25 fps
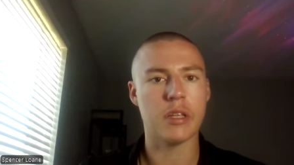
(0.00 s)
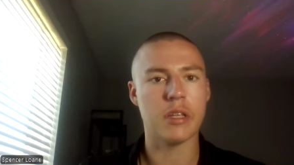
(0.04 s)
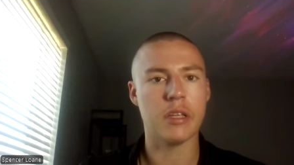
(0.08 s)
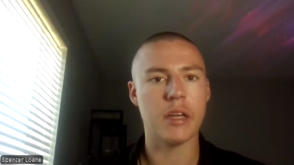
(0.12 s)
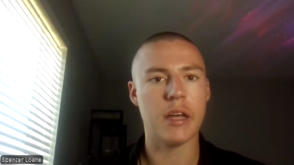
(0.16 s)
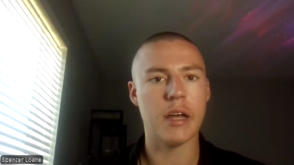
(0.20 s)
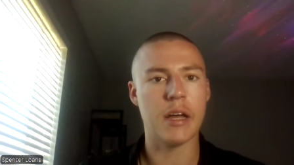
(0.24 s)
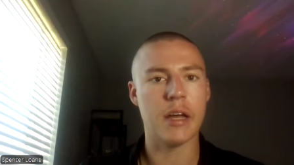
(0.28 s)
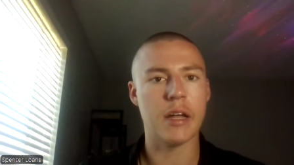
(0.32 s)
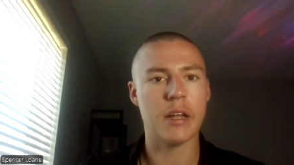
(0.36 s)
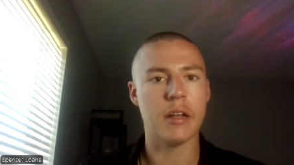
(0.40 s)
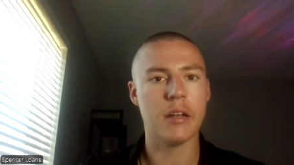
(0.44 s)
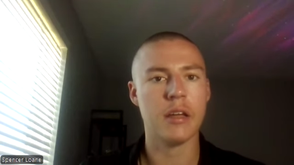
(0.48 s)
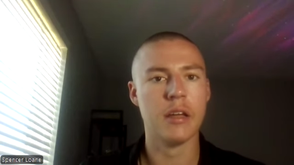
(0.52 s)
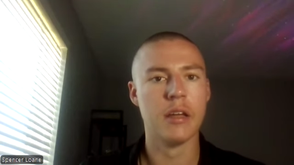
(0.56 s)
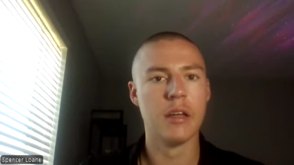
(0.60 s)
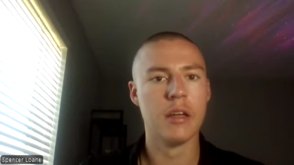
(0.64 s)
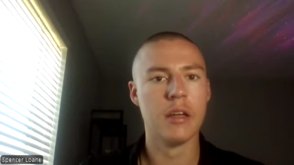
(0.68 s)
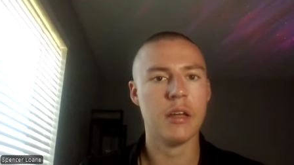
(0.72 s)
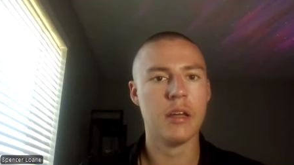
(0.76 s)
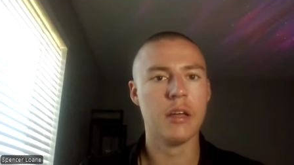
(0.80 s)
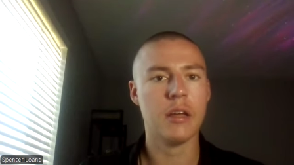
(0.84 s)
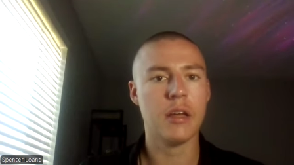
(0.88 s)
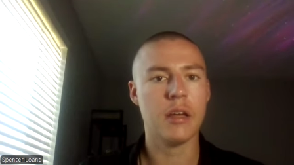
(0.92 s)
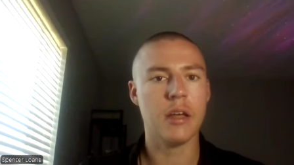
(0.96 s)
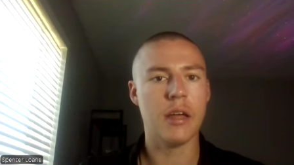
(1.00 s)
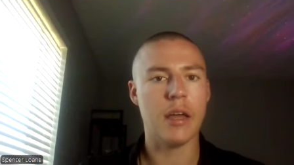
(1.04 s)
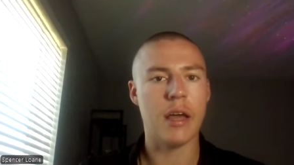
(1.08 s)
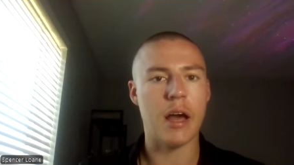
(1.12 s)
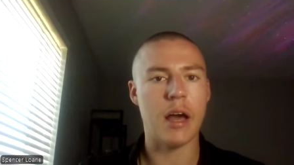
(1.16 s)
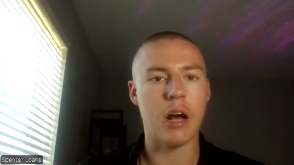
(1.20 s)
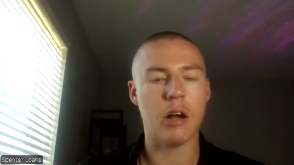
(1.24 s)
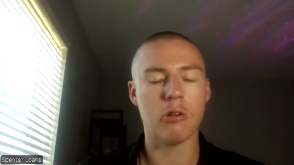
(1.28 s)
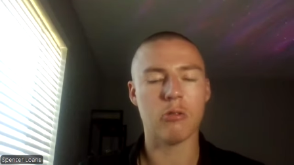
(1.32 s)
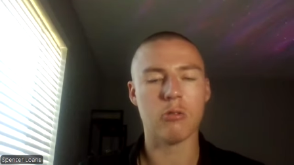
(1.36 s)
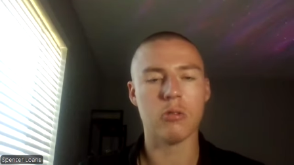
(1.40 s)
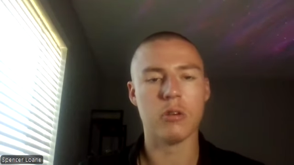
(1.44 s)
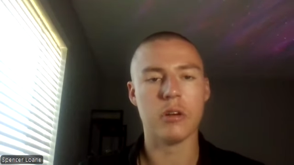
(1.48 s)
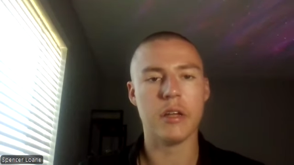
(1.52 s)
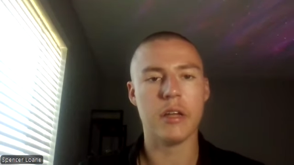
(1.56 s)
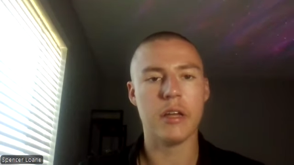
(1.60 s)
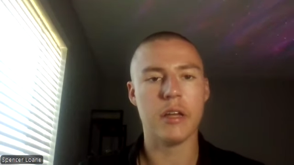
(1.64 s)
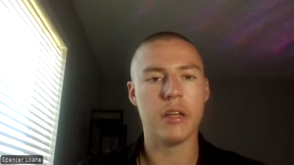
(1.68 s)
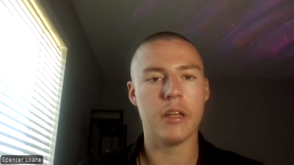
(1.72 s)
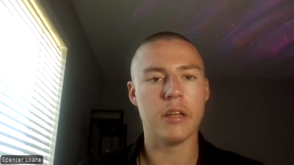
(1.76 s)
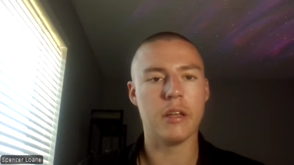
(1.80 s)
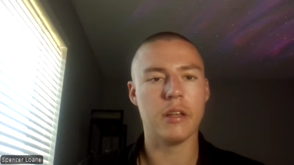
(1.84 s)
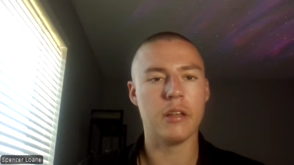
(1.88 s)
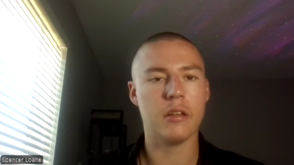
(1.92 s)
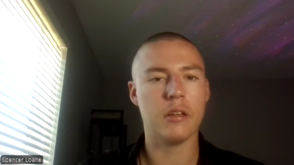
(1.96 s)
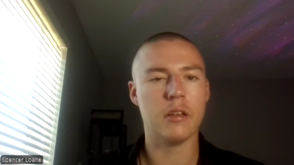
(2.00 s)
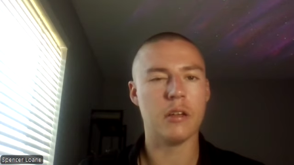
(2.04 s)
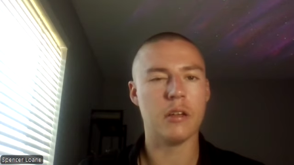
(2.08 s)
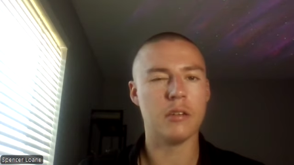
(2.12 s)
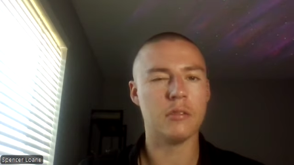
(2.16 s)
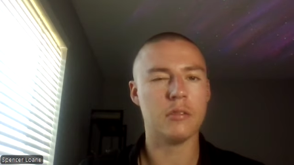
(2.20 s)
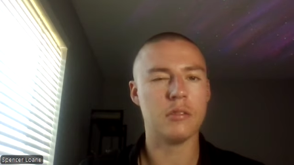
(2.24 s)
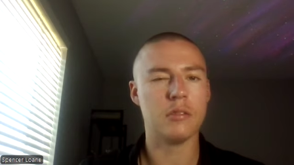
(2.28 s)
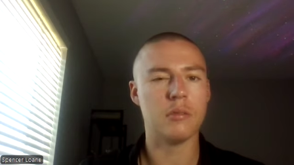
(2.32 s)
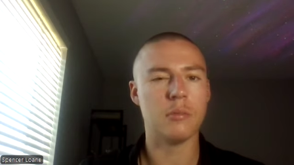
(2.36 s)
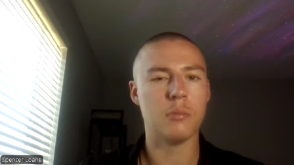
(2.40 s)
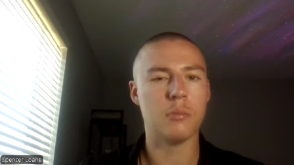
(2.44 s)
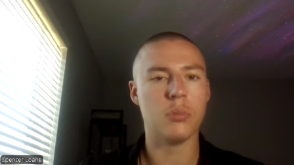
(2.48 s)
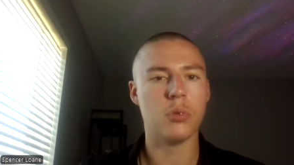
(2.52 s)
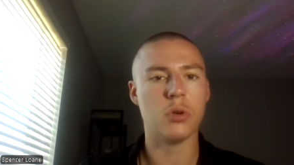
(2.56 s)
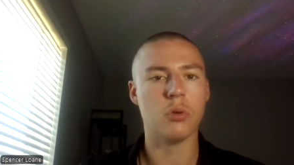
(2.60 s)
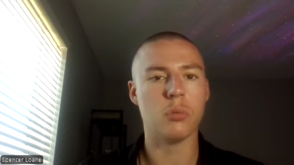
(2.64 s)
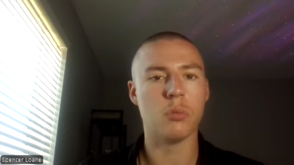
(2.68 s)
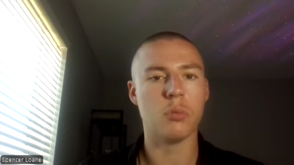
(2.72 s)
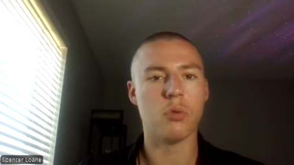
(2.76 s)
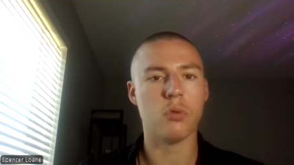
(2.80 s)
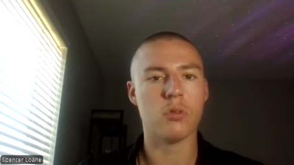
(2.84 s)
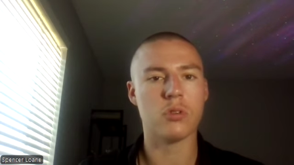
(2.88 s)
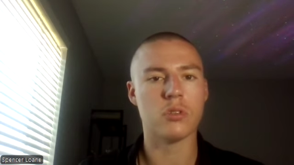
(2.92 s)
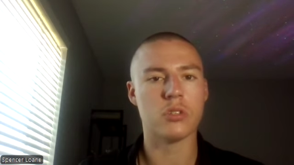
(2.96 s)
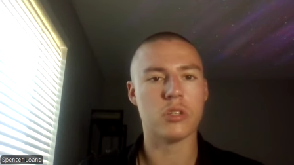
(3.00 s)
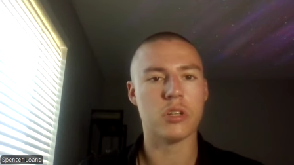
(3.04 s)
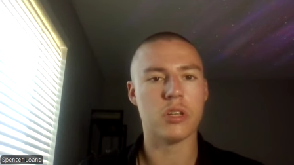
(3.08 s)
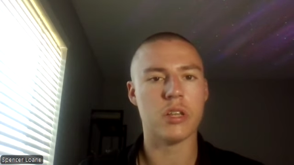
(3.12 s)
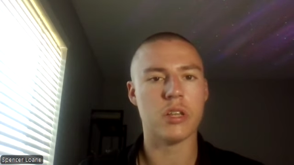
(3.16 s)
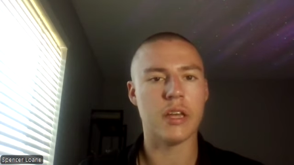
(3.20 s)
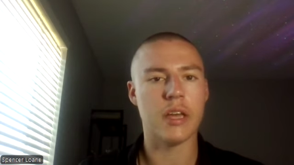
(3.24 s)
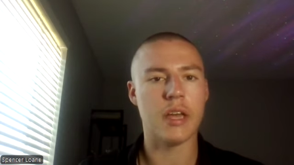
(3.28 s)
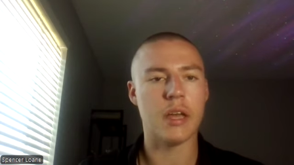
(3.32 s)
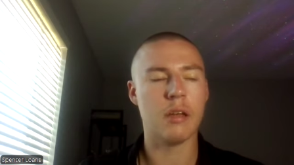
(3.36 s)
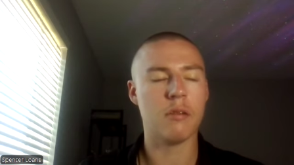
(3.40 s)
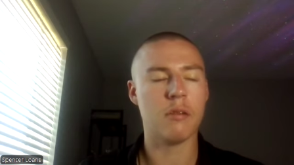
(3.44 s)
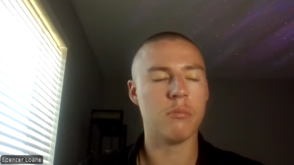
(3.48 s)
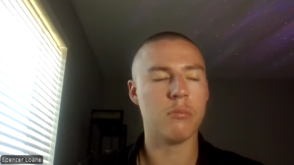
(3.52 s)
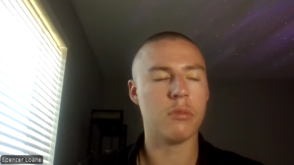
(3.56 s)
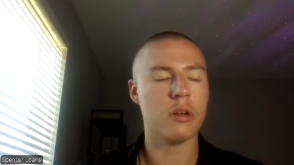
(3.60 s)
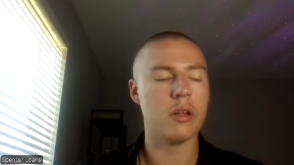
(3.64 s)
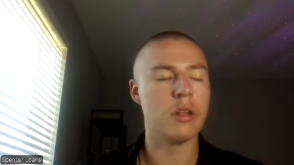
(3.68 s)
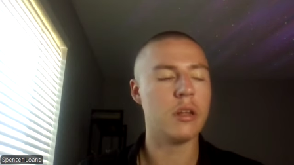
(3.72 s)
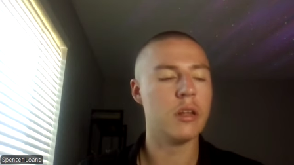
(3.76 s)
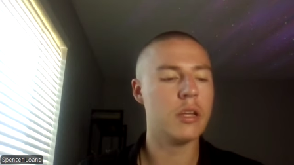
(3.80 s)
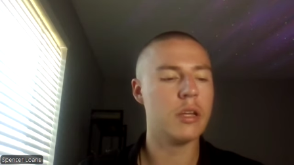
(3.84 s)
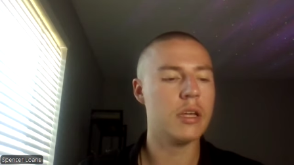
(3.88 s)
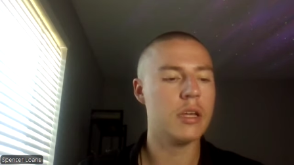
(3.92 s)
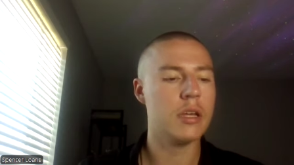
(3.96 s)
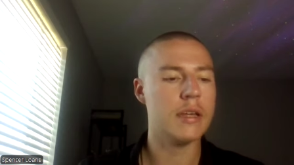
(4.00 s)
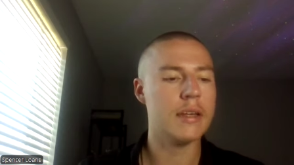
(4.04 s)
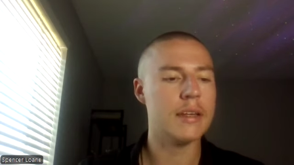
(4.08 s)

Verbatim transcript: He had an awkward hit in the middle portion of the game, but